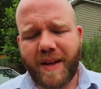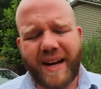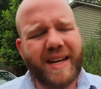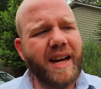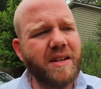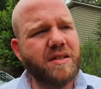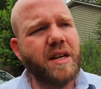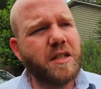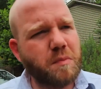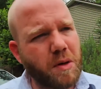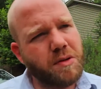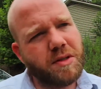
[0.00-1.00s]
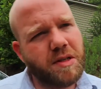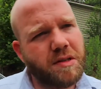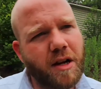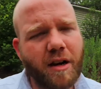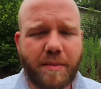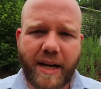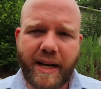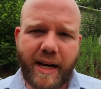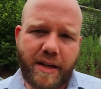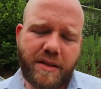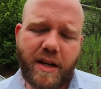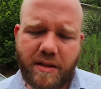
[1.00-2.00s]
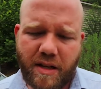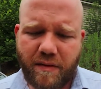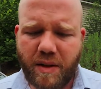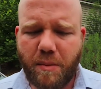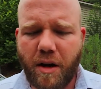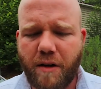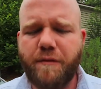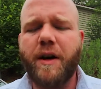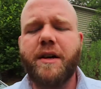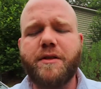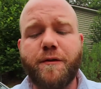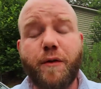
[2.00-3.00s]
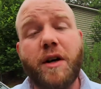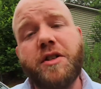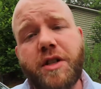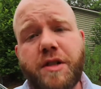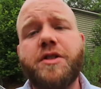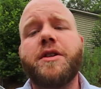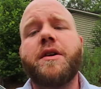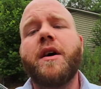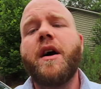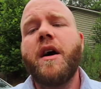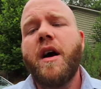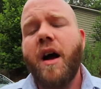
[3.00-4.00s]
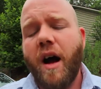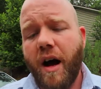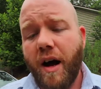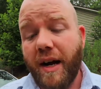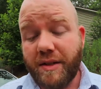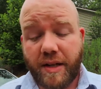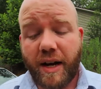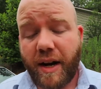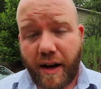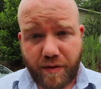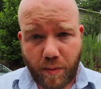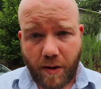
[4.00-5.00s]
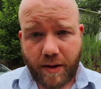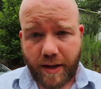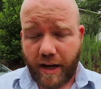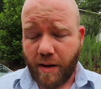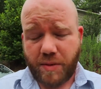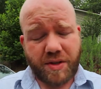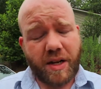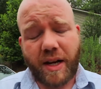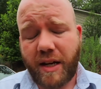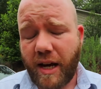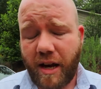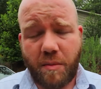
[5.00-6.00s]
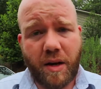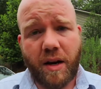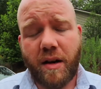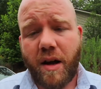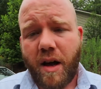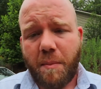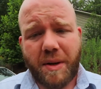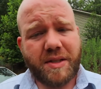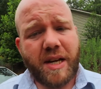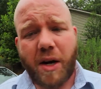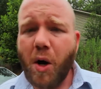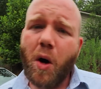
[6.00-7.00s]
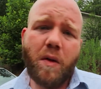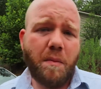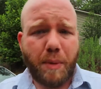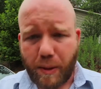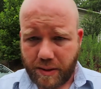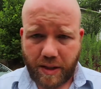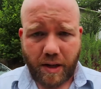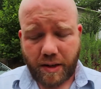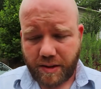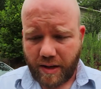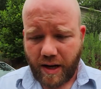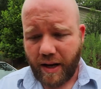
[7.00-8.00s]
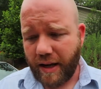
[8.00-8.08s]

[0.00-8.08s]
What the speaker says: I can't say it's mostly stock, but I can't say it's heavily modified. It's a fresh engine. It's got an aftermarket cam, just an E-cam in it, but it's got all the bolt-ons.